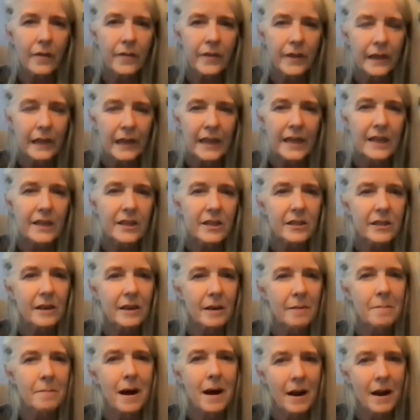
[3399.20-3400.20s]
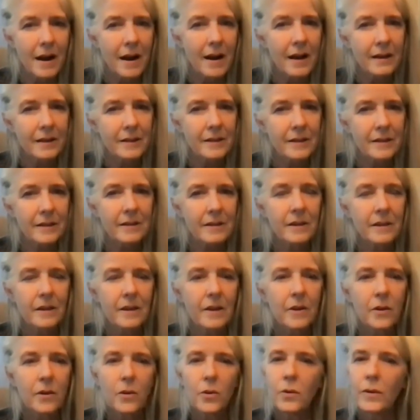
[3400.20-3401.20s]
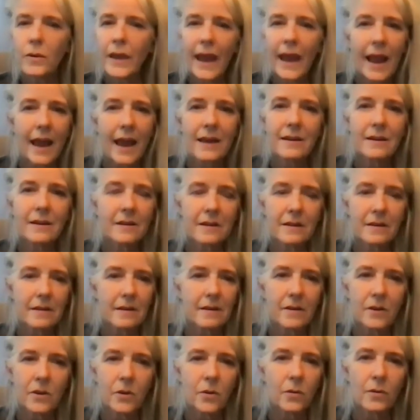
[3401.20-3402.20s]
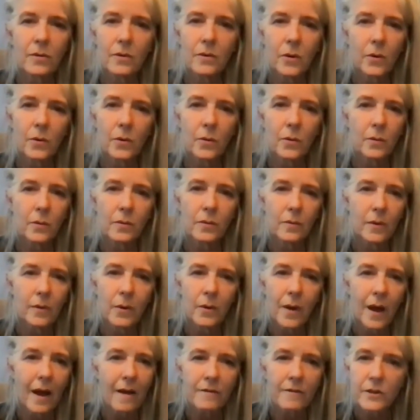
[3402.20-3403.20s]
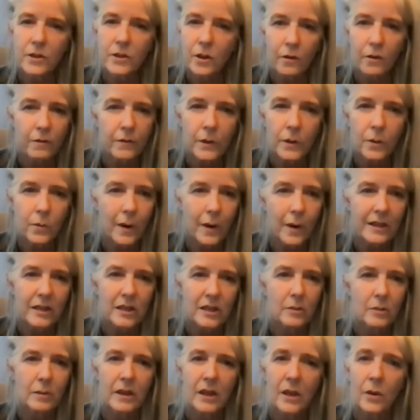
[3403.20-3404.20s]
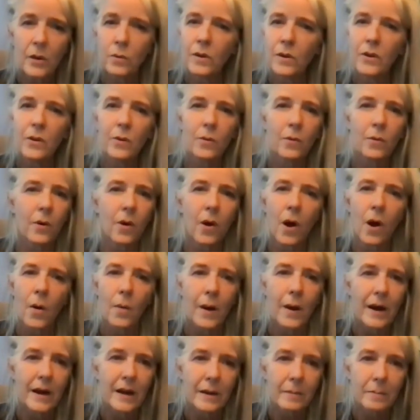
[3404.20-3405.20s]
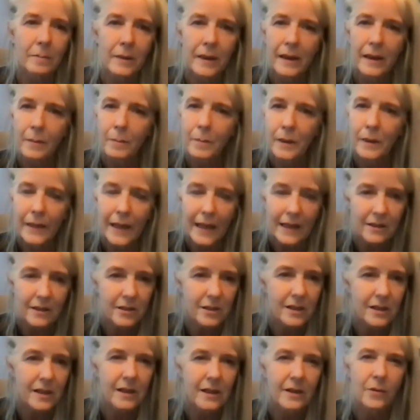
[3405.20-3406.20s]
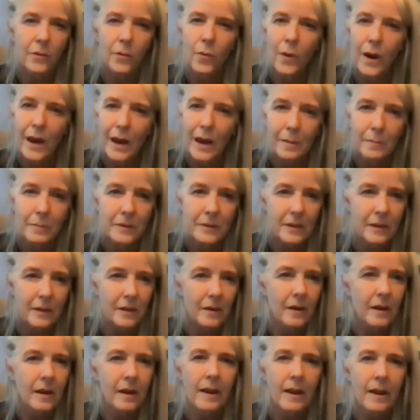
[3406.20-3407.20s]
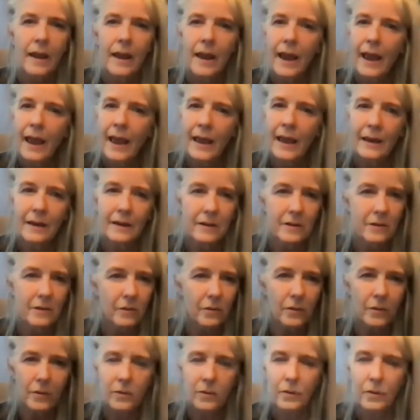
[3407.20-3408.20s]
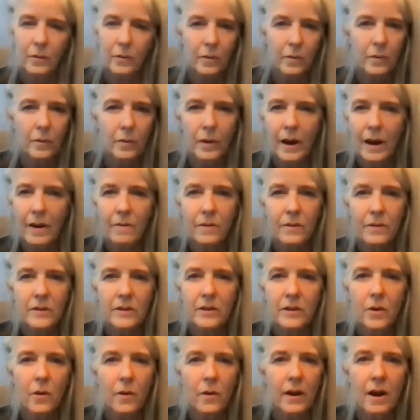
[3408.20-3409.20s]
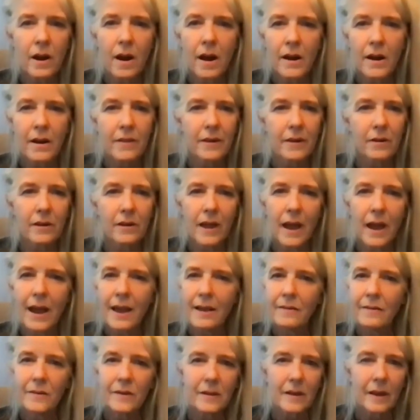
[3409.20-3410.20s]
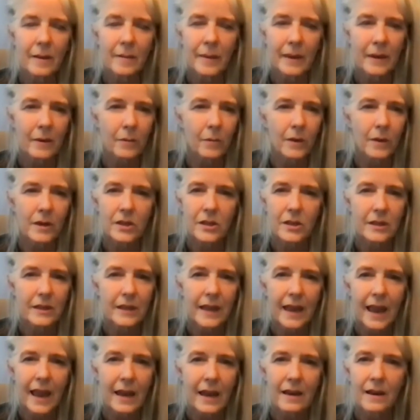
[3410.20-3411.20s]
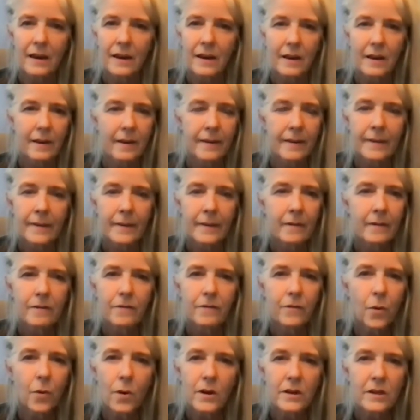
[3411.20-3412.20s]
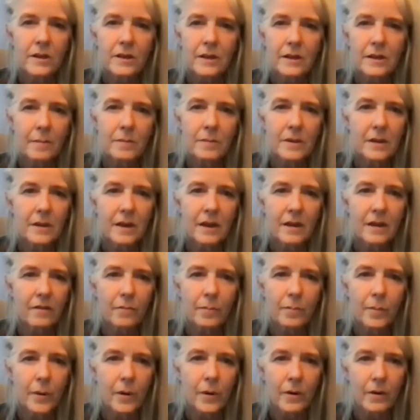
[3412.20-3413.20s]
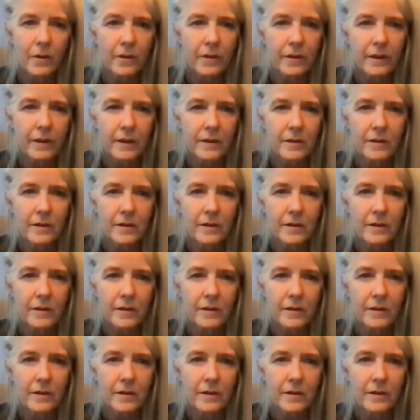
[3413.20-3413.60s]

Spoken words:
least among us who can't, who have so few rights to begin with, who are already being molested and raped and whatever's going on in their lives? I mean, we just can't force them to give birth.